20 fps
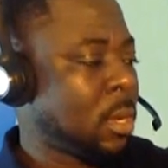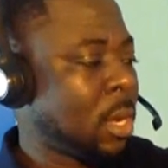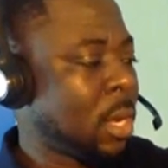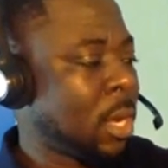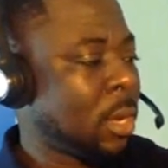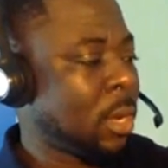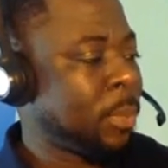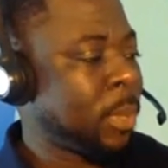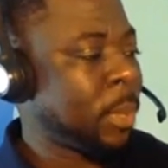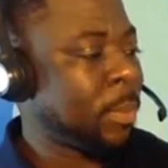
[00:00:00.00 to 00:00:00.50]

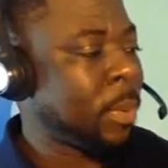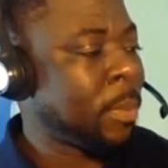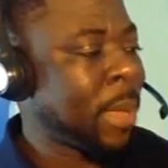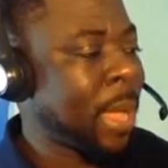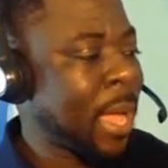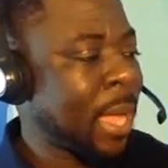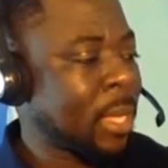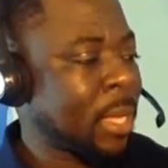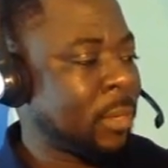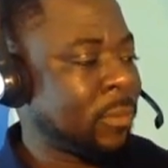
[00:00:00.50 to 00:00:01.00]
Uh,
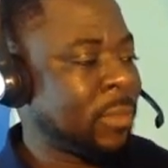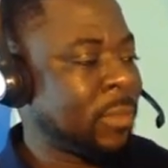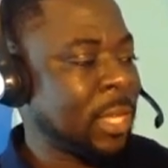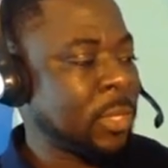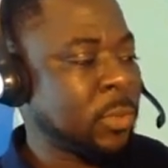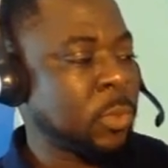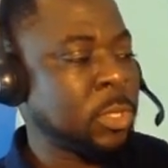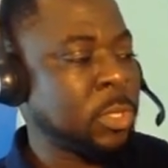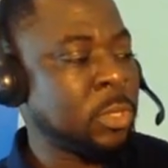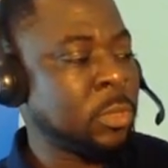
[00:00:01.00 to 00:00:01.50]
paperback if
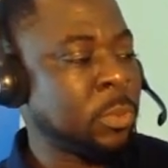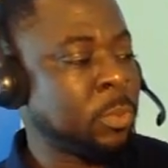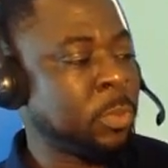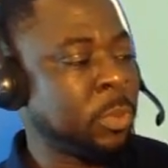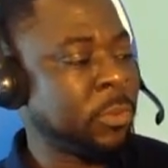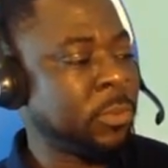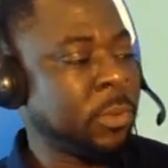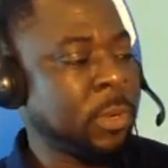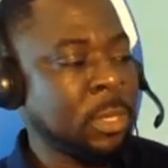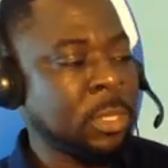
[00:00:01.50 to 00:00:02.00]
that's what you
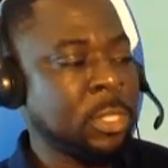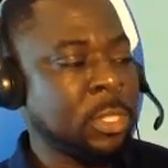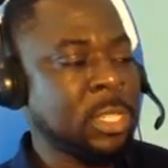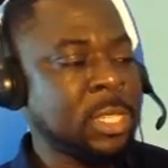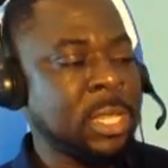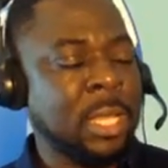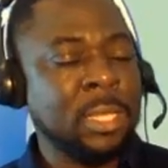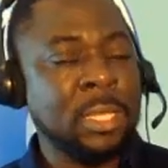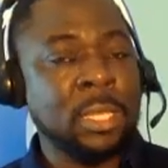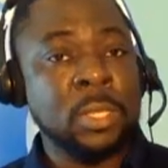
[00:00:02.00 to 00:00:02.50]
prefer
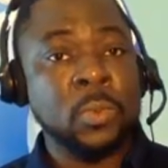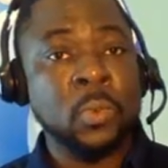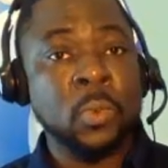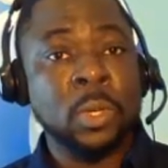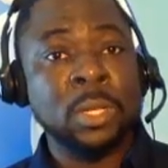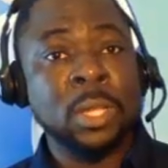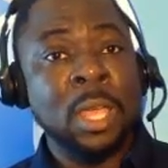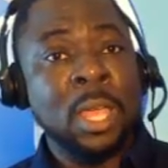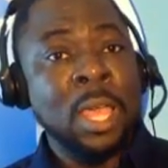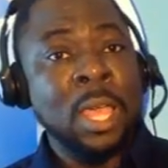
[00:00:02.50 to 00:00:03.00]
just like this
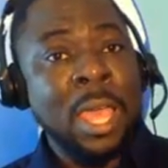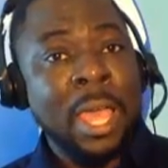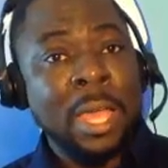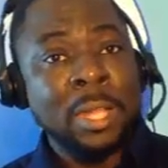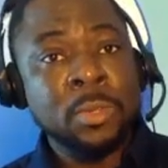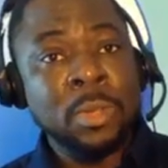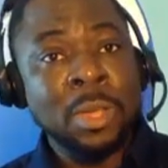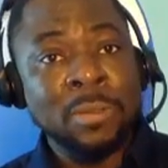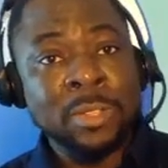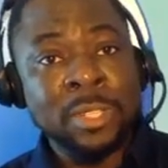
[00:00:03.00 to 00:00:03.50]
one
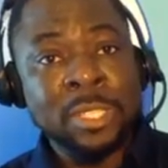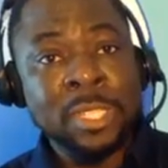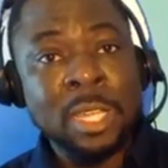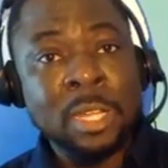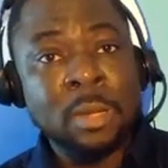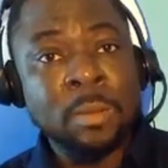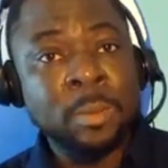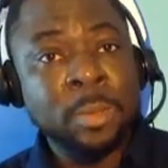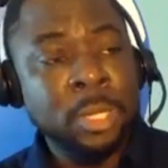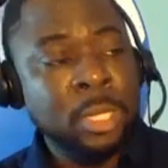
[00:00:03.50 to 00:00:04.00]
i do have a
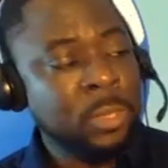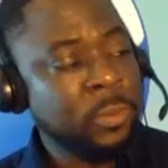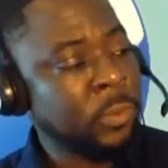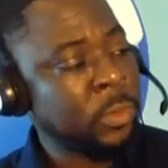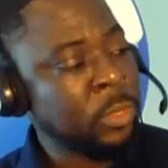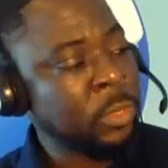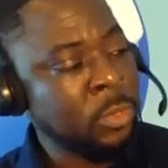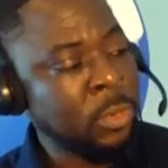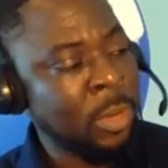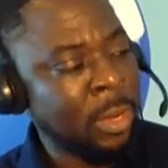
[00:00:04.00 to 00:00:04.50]
second bonus
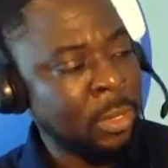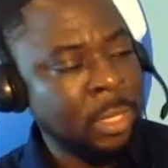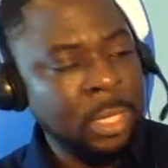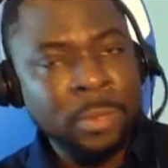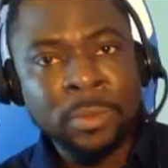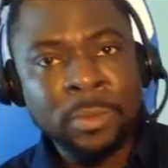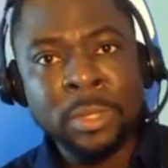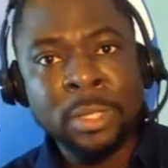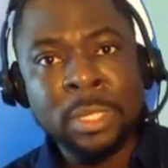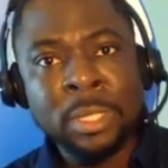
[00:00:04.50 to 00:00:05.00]
for you i'll
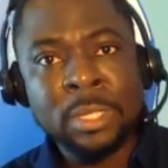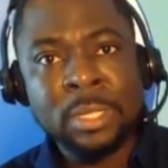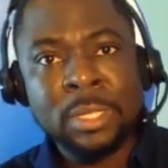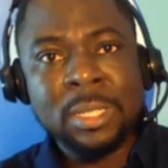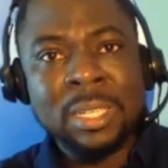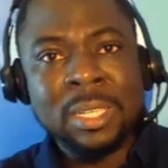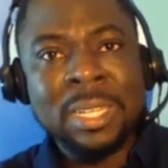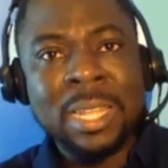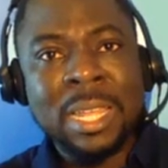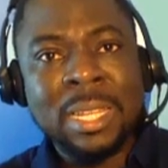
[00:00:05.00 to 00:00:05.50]
give you
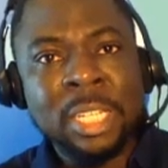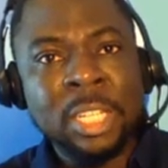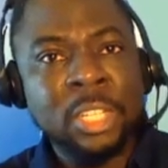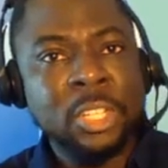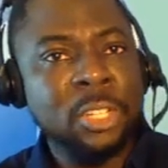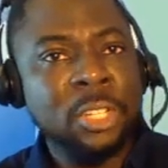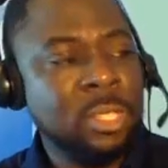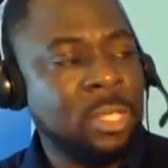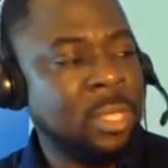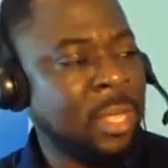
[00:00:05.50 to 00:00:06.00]
this in
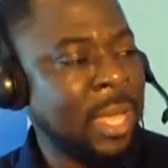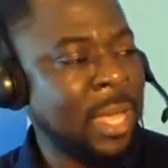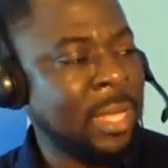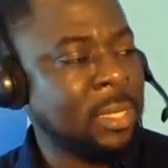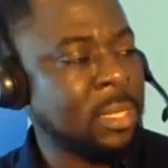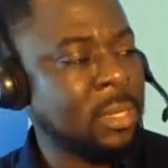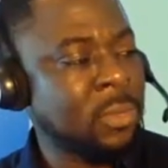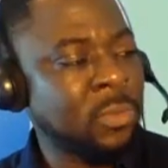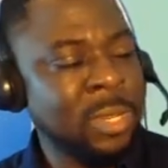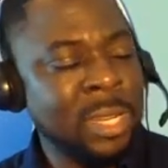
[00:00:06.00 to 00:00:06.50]
addition to
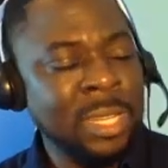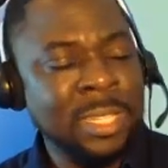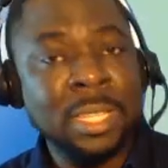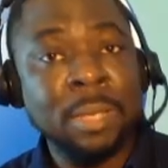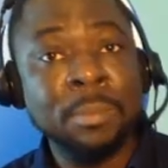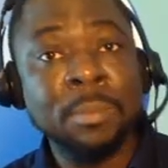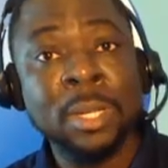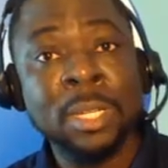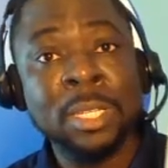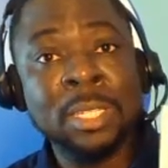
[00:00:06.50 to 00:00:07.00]
that real
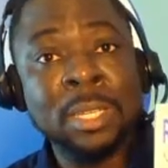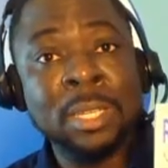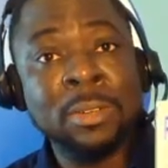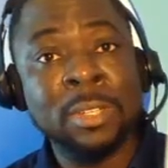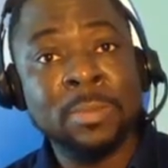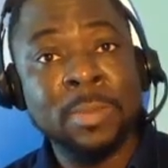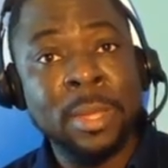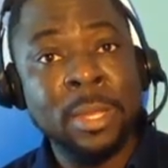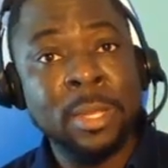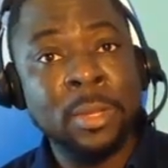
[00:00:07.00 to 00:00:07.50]
estate money
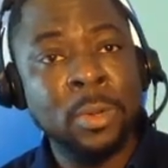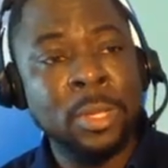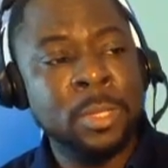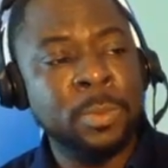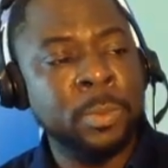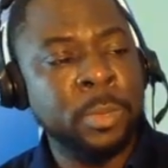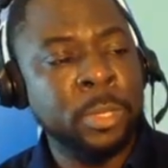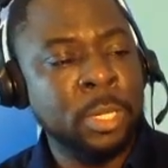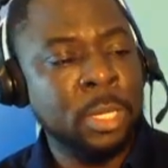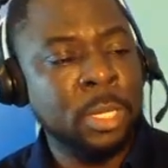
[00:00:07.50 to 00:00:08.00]
secrets my
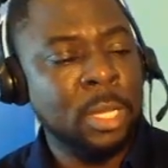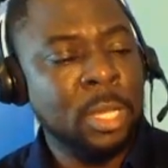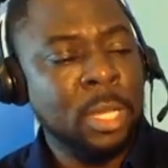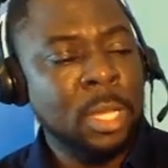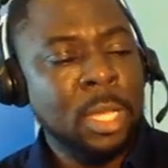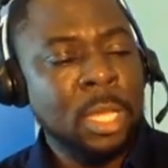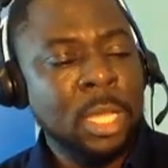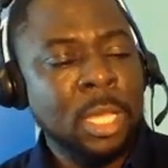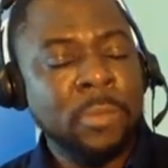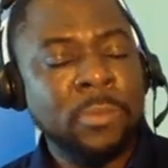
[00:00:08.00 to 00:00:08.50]
newest book
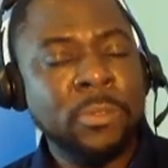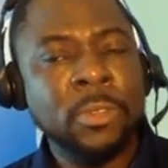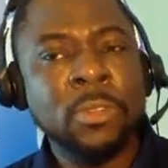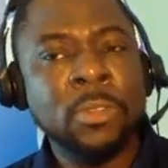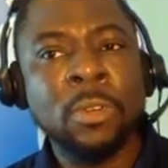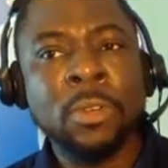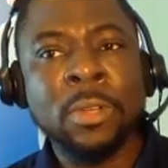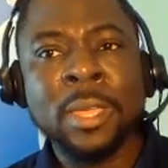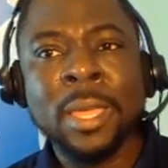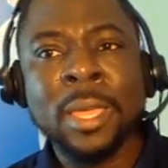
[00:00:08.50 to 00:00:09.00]
if you
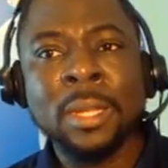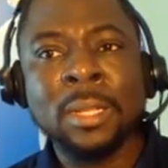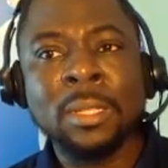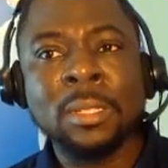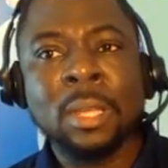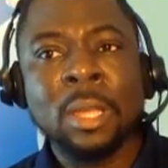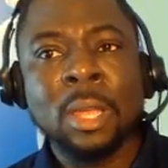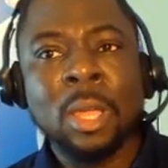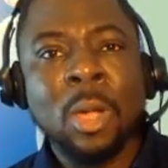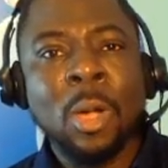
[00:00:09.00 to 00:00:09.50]
go get it
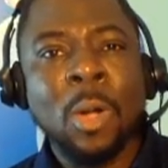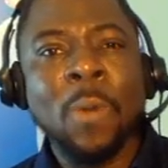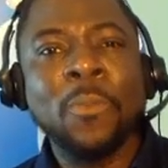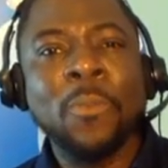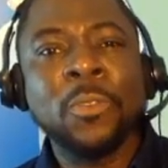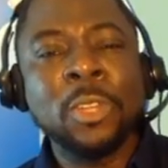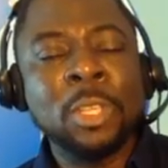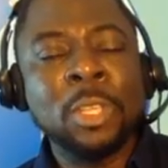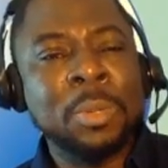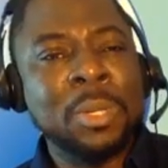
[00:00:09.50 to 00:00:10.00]

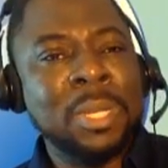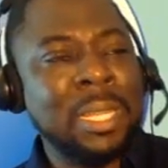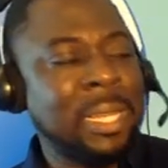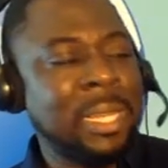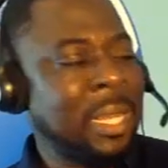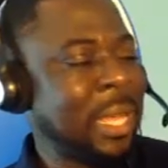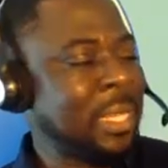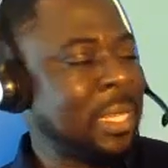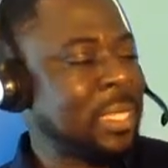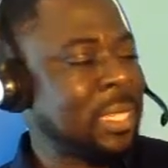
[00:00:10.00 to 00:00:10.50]
hopefully you've been
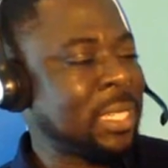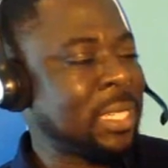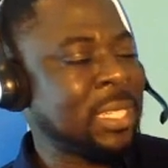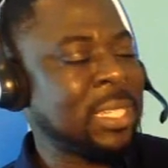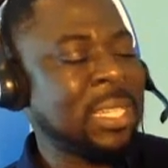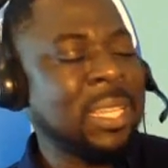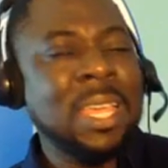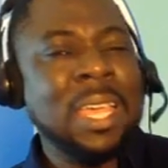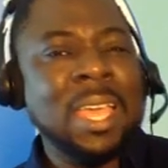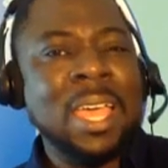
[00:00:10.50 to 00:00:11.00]
enlightened
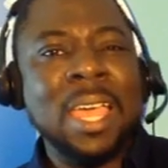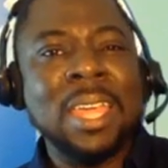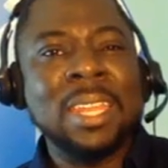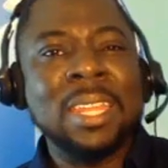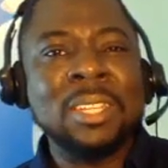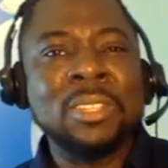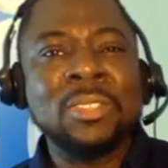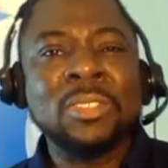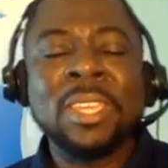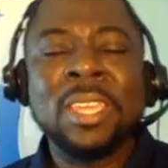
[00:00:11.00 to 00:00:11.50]

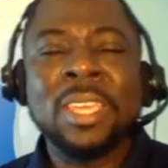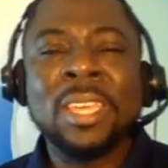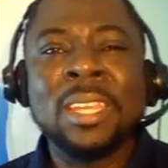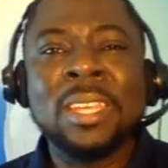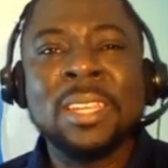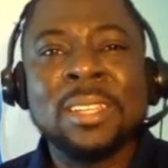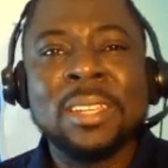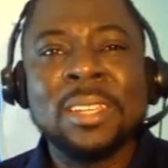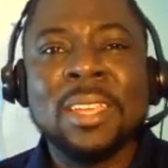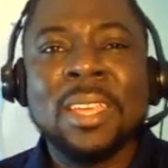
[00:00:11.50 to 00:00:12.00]
and
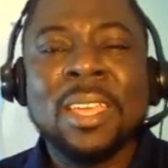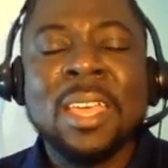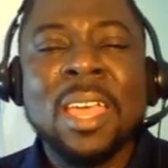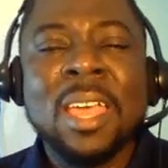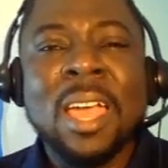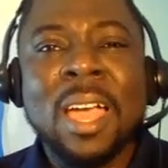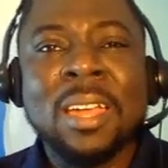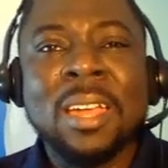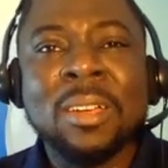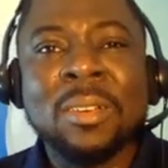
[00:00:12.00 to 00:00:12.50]
educated
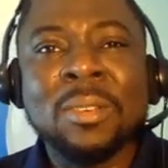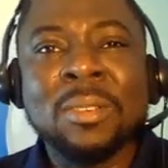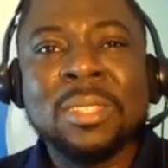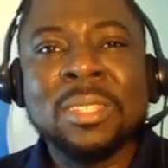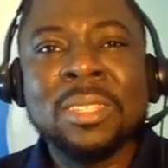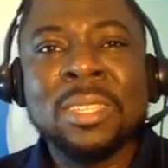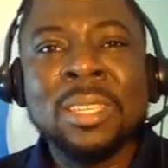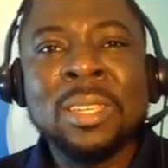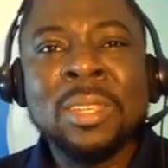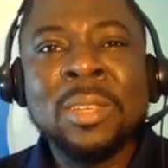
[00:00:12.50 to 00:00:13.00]
and i'll
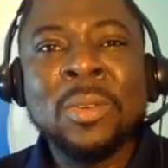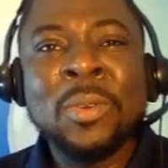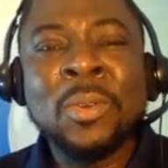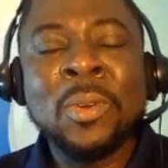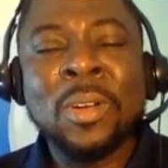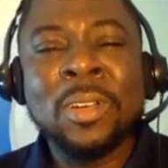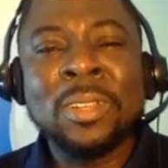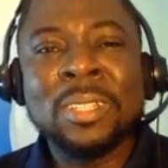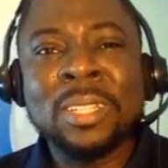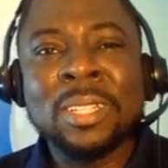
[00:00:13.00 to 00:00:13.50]
see
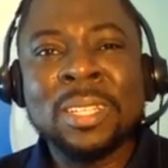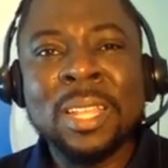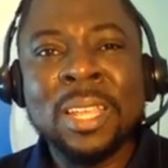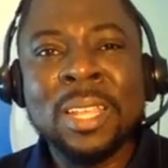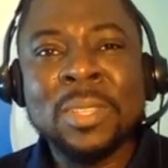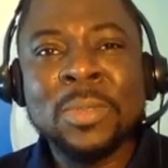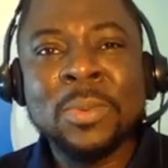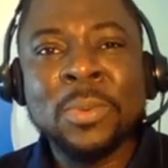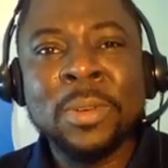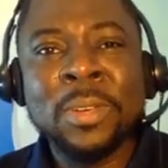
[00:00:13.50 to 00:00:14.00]
you on the
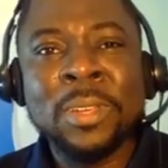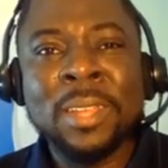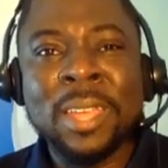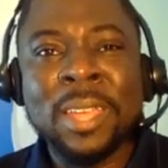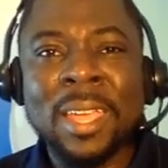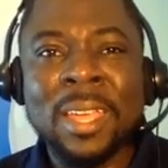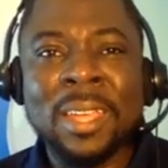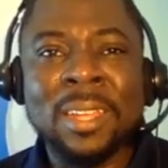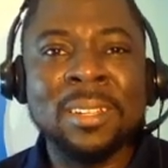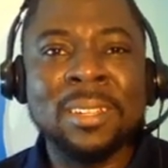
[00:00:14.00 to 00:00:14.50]
next one
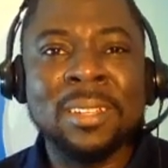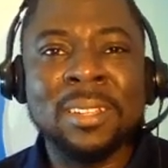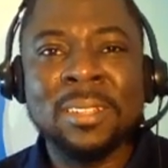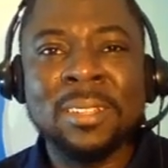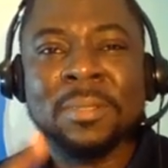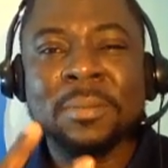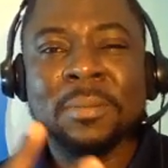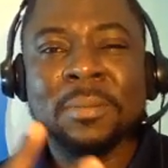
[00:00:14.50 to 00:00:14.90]
and